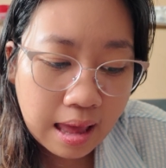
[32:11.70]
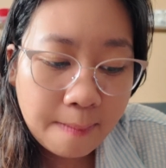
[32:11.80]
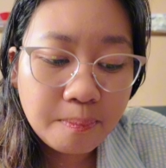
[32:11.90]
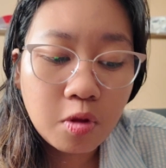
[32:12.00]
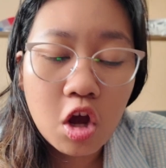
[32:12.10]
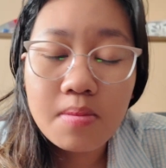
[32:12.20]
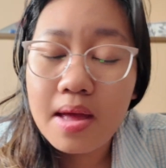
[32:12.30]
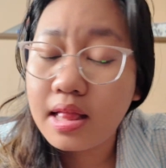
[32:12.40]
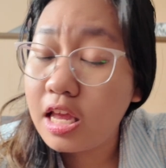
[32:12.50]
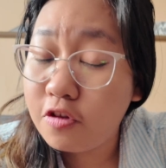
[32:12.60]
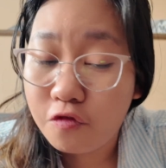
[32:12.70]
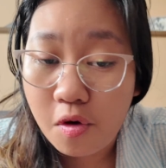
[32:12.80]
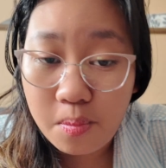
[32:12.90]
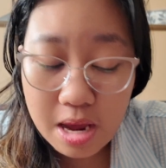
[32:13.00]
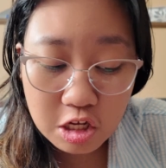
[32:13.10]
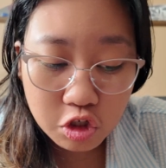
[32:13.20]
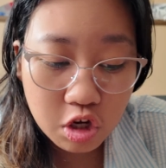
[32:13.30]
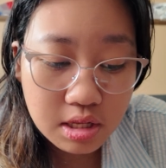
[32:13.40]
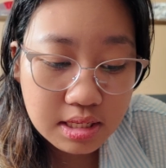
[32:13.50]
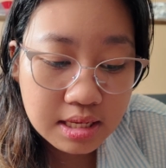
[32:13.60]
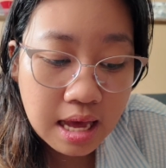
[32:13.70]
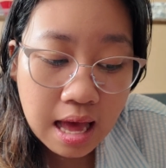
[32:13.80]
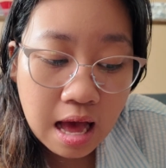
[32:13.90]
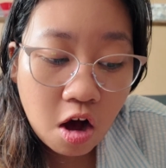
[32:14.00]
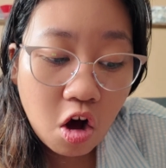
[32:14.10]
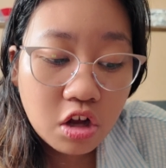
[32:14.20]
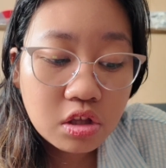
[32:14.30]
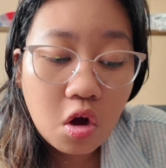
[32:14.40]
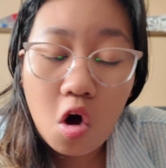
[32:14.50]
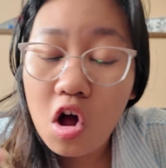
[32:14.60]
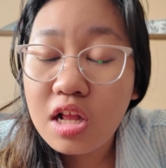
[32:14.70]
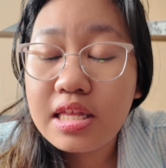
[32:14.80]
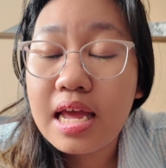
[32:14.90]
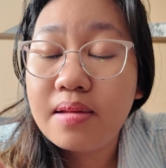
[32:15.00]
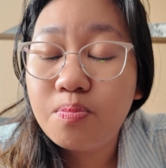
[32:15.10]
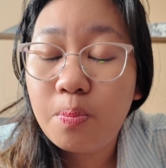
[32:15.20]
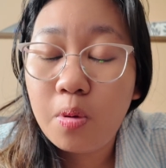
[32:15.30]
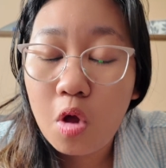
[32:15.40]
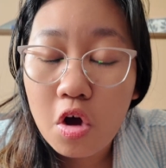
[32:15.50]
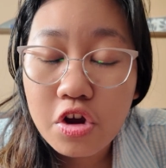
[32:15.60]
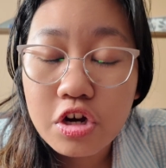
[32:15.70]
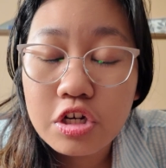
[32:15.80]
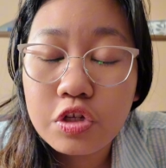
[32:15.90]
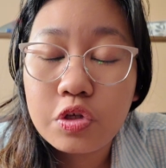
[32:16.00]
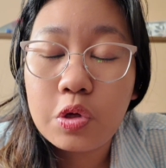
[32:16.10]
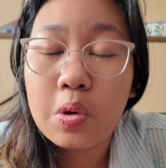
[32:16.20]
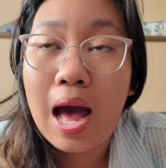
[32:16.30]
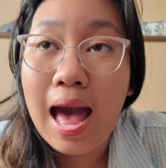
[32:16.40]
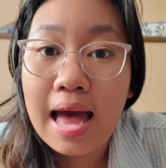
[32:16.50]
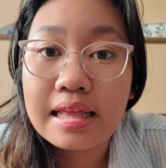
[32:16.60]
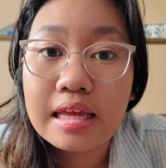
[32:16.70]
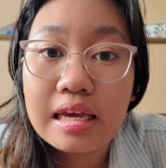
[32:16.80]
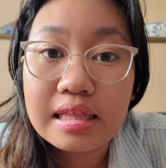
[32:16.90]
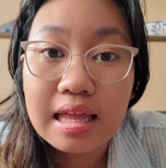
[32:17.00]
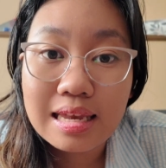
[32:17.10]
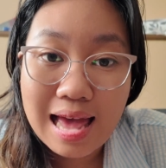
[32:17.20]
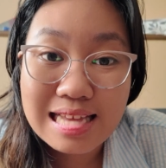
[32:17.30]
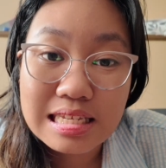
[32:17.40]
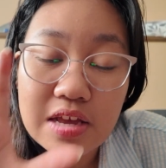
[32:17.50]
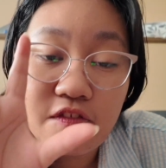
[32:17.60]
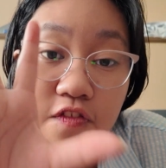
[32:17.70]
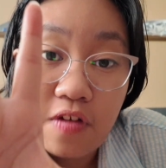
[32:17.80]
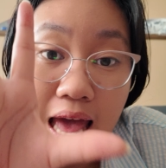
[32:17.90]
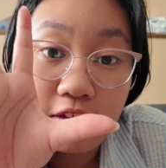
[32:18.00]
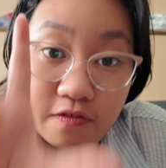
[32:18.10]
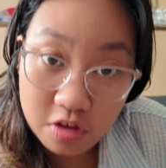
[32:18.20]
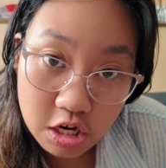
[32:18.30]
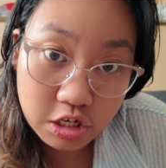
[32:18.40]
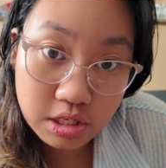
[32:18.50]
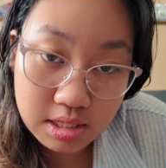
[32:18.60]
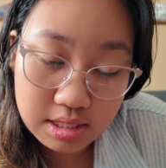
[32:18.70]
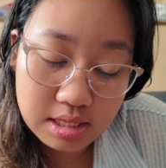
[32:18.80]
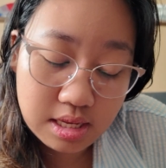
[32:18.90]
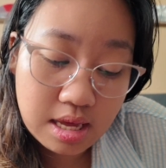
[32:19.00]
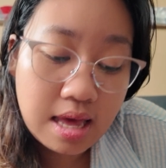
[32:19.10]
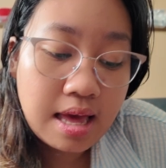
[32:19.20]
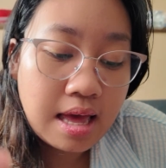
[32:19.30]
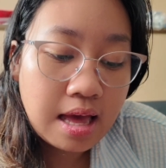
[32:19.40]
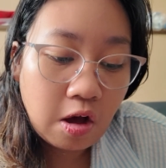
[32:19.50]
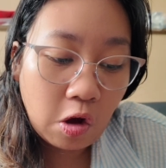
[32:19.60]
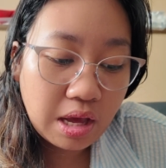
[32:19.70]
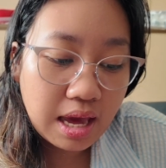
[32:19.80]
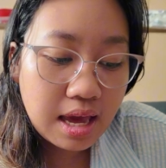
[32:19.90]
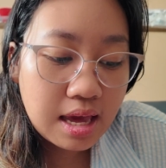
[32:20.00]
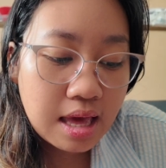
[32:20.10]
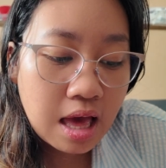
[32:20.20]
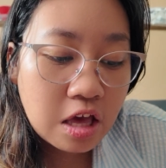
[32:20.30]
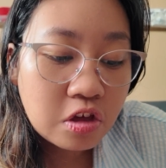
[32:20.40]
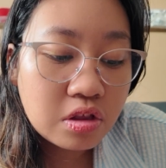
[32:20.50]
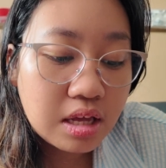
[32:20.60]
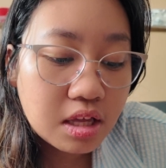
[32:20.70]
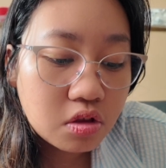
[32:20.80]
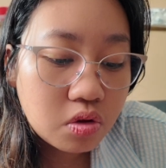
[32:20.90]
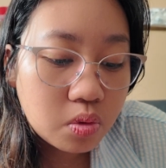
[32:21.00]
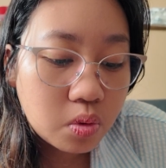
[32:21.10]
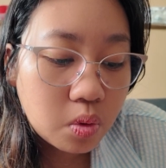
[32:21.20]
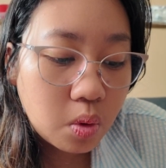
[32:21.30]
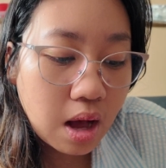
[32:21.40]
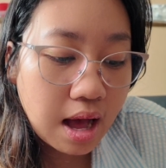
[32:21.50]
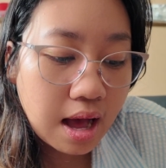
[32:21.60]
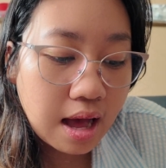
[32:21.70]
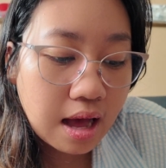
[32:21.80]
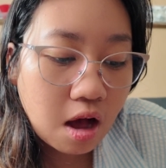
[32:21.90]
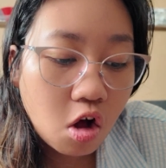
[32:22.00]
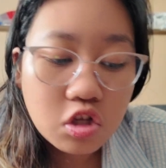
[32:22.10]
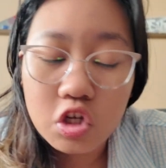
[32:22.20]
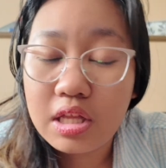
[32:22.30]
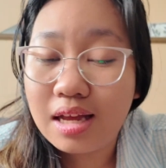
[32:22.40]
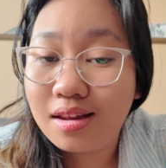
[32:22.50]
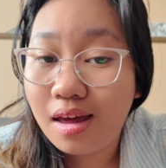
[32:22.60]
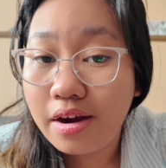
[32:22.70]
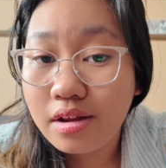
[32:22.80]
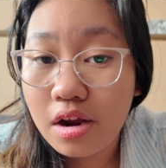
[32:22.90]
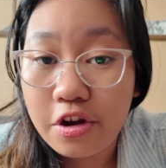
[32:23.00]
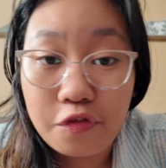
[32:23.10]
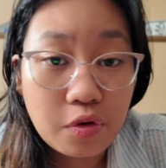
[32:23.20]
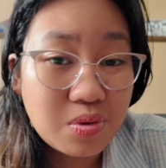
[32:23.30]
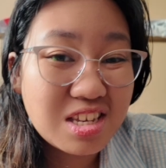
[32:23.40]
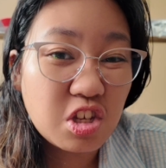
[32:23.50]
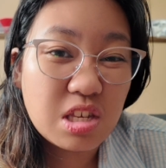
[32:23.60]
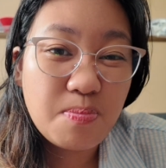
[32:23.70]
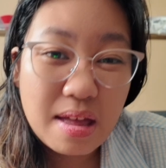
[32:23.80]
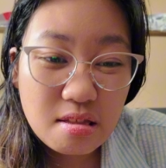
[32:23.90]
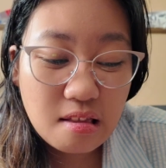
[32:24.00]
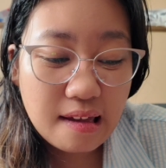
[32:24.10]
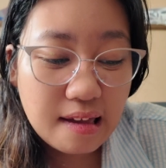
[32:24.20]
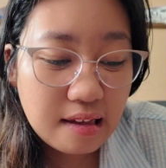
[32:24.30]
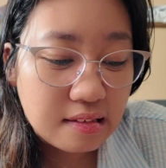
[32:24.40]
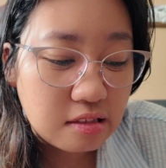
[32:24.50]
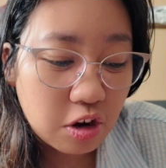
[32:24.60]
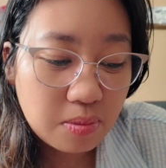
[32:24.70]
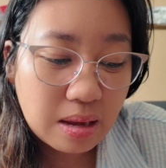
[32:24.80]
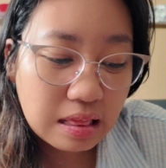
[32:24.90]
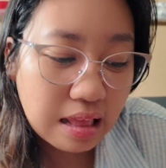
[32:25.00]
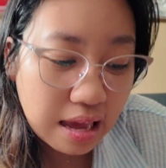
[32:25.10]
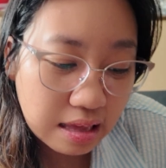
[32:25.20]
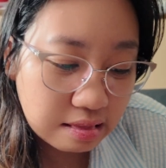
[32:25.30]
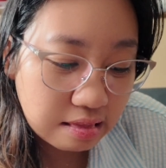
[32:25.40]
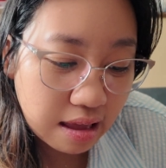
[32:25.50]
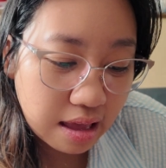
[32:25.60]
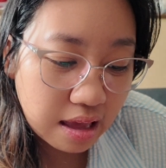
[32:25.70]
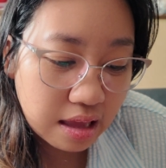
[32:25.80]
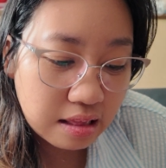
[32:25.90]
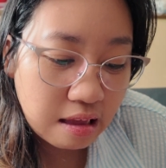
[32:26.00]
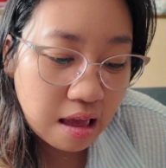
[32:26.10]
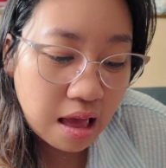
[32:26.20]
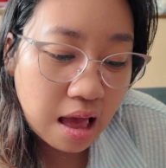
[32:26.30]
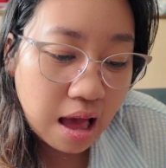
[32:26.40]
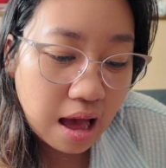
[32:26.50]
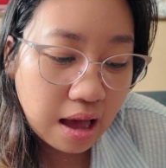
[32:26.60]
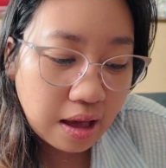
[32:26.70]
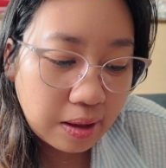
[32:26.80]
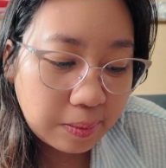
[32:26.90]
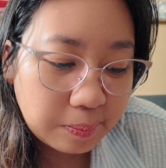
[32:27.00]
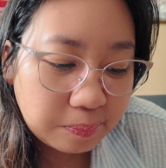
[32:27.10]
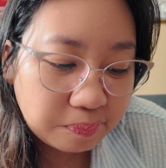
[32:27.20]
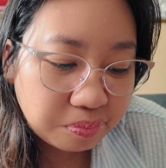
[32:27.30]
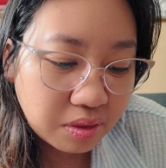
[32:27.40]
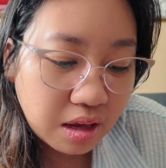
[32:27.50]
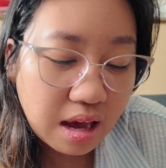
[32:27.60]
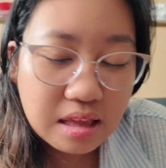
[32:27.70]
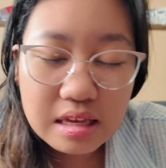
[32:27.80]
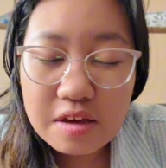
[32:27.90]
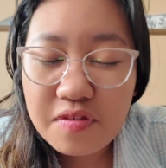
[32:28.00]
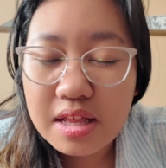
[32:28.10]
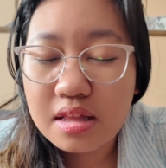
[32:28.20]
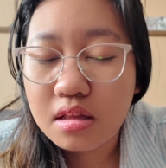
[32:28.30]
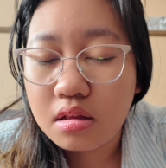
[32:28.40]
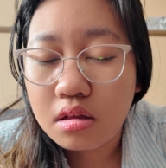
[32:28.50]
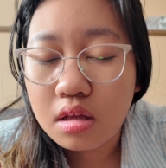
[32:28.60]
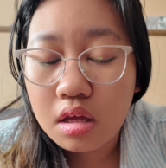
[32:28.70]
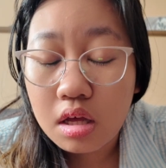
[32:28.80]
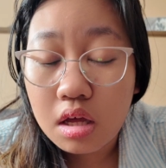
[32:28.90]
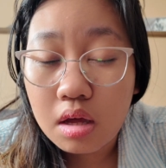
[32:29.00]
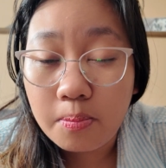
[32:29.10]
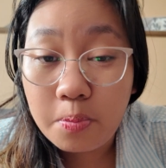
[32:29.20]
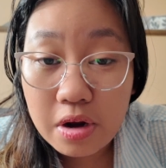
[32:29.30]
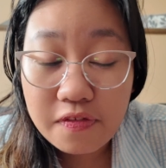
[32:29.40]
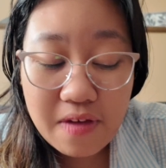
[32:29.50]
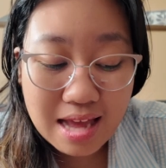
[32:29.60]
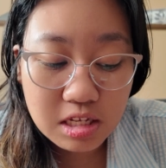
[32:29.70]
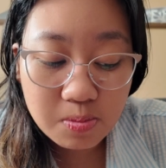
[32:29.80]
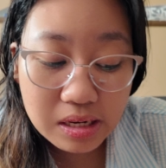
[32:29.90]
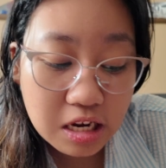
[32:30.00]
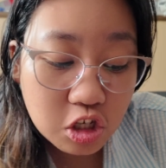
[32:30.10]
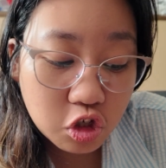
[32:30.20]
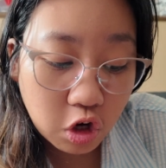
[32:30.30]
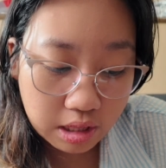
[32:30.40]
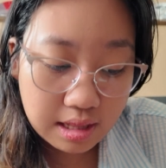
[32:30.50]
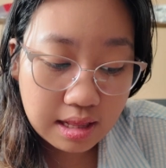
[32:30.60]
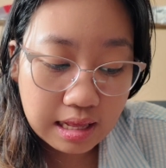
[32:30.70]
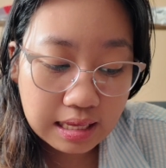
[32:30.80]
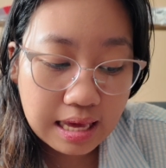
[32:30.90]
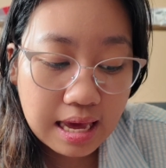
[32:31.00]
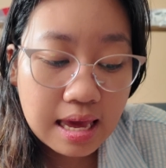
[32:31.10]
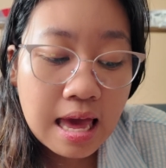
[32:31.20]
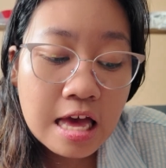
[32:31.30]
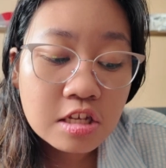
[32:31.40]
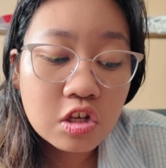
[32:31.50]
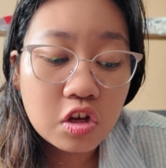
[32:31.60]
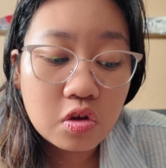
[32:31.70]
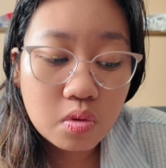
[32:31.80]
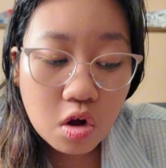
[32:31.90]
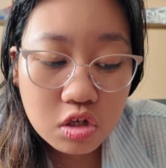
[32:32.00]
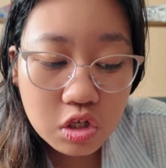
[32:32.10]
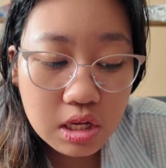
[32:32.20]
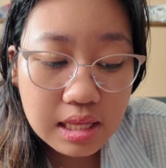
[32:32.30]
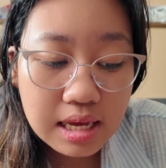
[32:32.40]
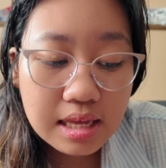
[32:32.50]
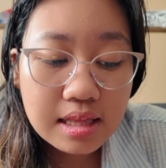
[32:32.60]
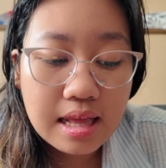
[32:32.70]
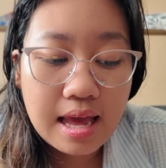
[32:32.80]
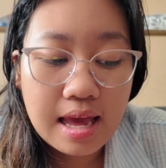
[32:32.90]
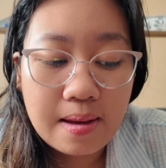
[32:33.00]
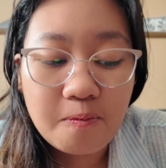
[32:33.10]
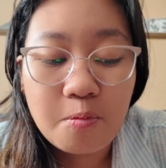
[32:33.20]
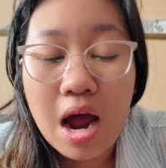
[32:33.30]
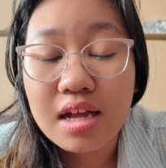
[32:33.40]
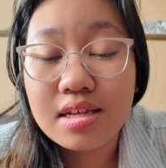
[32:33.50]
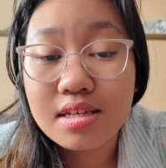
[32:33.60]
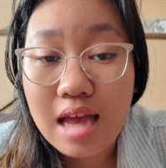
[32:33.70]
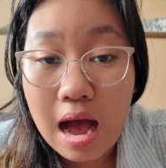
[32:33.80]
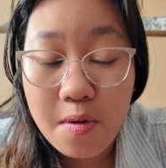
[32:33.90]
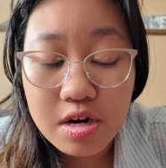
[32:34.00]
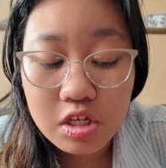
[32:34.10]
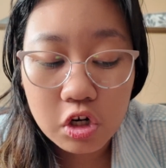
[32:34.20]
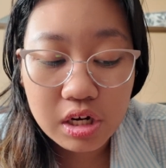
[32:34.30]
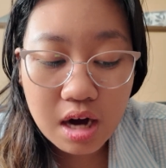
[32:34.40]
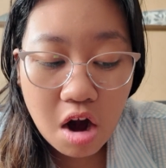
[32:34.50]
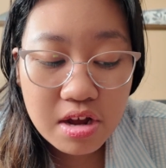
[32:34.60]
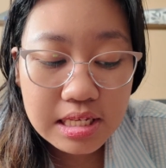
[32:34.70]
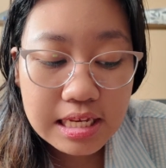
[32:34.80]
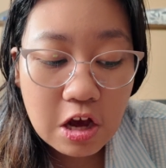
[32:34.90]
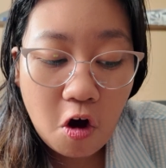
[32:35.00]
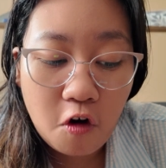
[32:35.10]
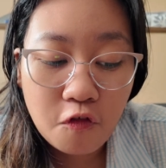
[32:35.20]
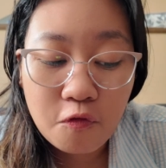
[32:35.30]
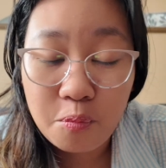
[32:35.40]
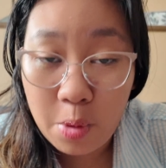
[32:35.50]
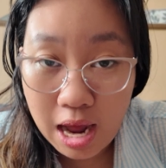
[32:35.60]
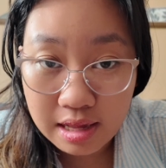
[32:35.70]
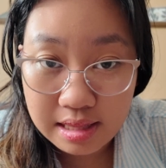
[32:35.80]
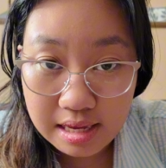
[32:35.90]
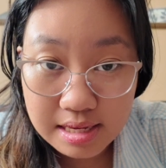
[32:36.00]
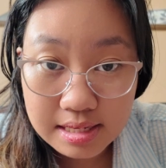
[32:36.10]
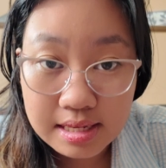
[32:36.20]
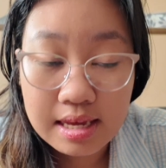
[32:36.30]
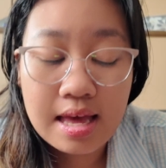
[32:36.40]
employment informations on all the employers you had in the last 5 years. Okay? You need to also declare there if you were suspended, terminated, and give a brief explanation. Okay? So you also need a practice hours or currency of practice,